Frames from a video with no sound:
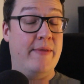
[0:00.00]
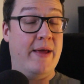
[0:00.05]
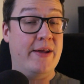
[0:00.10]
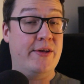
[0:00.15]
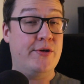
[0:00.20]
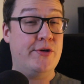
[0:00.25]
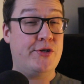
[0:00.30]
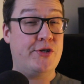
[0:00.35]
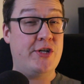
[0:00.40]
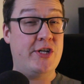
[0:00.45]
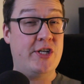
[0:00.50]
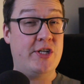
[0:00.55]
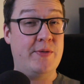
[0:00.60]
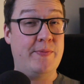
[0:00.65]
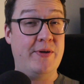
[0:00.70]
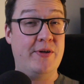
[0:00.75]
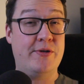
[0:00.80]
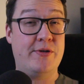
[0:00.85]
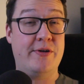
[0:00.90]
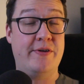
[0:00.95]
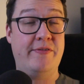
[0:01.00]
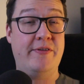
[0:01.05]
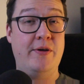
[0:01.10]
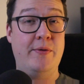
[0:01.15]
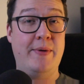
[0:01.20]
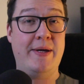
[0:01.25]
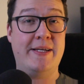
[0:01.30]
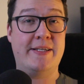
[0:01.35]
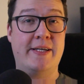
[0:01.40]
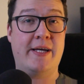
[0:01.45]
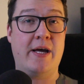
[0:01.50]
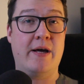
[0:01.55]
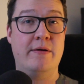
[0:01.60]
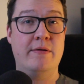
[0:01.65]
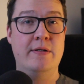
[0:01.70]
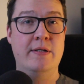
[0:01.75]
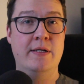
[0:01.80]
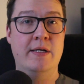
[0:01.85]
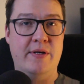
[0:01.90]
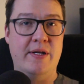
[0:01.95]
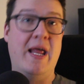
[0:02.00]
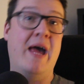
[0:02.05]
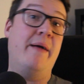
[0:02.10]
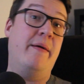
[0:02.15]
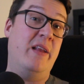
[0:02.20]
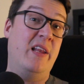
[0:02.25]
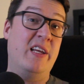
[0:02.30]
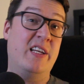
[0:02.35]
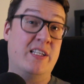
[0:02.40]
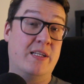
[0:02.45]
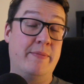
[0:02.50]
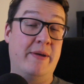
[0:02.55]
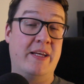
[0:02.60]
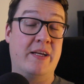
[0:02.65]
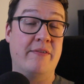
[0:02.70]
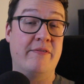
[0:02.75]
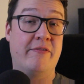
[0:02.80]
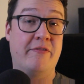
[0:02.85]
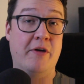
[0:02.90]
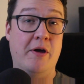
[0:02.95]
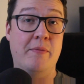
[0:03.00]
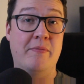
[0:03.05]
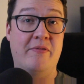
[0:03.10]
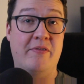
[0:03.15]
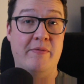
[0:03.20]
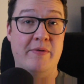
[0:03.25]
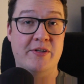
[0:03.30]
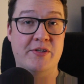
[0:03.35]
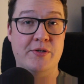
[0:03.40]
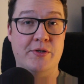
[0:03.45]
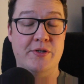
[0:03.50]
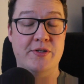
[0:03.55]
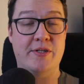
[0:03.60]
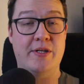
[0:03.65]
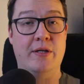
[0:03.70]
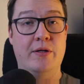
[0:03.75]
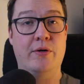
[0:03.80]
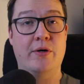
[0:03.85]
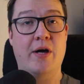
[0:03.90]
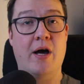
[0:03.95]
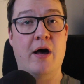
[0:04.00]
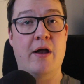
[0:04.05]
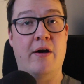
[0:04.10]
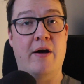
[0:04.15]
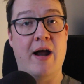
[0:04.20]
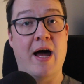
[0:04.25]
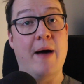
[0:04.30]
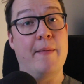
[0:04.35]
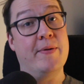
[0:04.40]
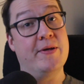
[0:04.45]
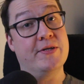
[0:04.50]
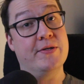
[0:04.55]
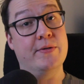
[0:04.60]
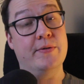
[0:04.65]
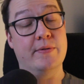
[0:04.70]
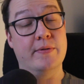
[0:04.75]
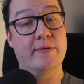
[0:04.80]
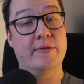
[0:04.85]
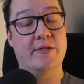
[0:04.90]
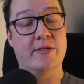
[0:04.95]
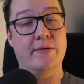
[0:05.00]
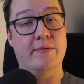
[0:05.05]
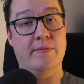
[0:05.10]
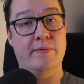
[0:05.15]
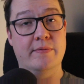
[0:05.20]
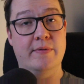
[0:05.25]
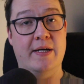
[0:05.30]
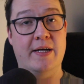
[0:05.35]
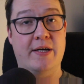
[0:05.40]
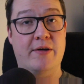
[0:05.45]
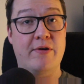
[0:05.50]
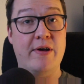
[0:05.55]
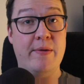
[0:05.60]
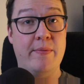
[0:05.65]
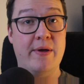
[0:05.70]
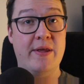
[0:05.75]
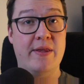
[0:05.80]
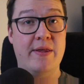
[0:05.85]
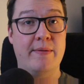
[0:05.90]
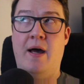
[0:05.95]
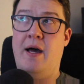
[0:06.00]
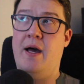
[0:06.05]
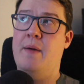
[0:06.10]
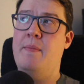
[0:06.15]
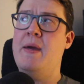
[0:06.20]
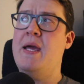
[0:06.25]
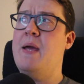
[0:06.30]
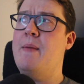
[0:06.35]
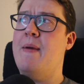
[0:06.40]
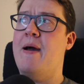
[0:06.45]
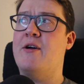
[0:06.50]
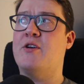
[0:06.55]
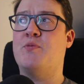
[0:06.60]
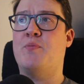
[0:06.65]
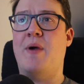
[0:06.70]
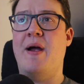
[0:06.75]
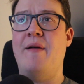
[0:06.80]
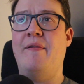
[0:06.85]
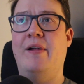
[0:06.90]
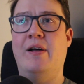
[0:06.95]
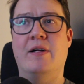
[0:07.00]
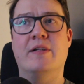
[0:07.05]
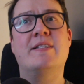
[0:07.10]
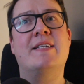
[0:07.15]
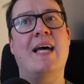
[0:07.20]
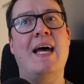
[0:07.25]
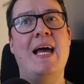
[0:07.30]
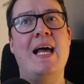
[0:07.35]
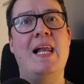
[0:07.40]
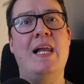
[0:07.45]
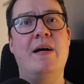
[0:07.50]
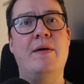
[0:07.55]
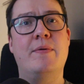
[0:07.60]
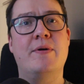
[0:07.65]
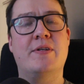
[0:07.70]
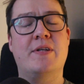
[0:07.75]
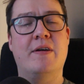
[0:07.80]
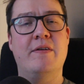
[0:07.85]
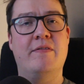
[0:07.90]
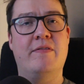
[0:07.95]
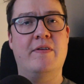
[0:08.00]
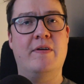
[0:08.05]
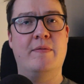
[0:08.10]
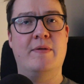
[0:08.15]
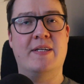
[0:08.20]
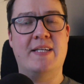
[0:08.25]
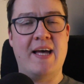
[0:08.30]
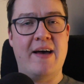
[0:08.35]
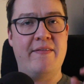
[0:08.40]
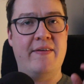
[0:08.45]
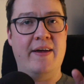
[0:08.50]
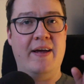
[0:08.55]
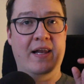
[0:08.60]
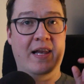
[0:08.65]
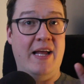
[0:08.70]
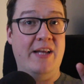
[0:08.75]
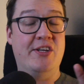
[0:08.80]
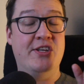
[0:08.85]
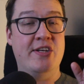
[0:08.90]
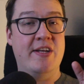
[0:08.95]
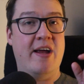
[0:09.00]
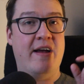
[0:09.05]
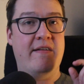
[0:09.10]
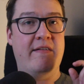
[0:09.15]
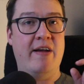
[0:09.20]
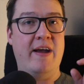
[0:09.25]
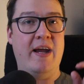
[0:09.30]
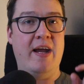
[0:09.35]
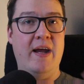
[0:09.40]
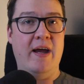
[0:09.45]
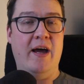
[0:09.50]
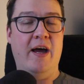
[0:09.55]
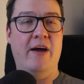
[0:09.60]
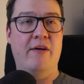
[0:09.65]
from that Dutch distributor a few weeks ago, but now it looks to be confirmed from a source that Lorcana are happy to agree with. Mickey Mouse Brave Little Tailor was confirmed as having a legendary